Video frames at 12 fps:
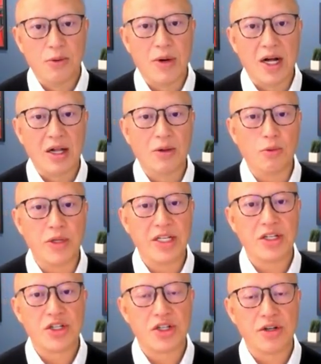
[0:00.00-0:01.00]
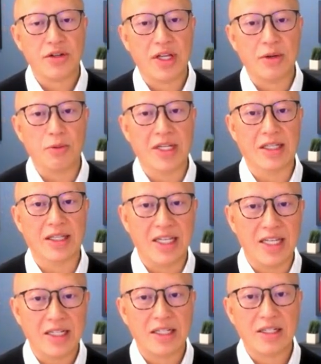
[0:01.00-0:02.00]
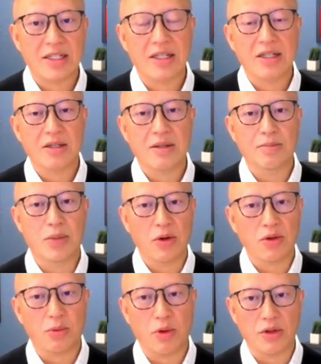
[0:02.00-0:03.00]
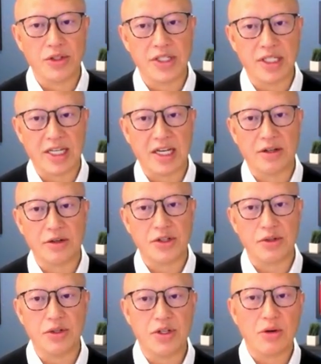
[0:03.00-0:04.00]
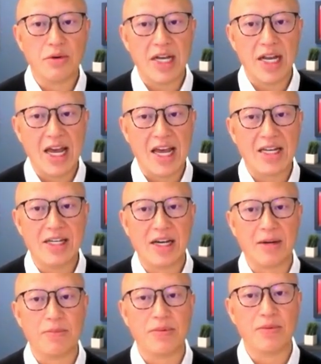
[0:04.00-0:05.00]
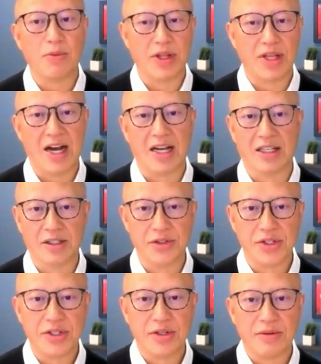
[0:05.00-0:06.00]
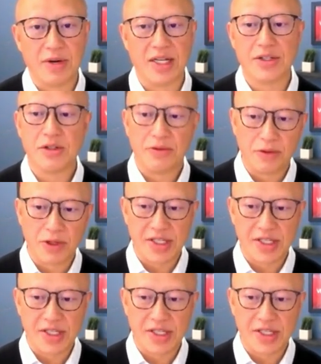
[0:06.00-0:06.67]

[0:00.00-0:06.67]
while we ensure that we link both worlds together so you don't end up with islands, right? So for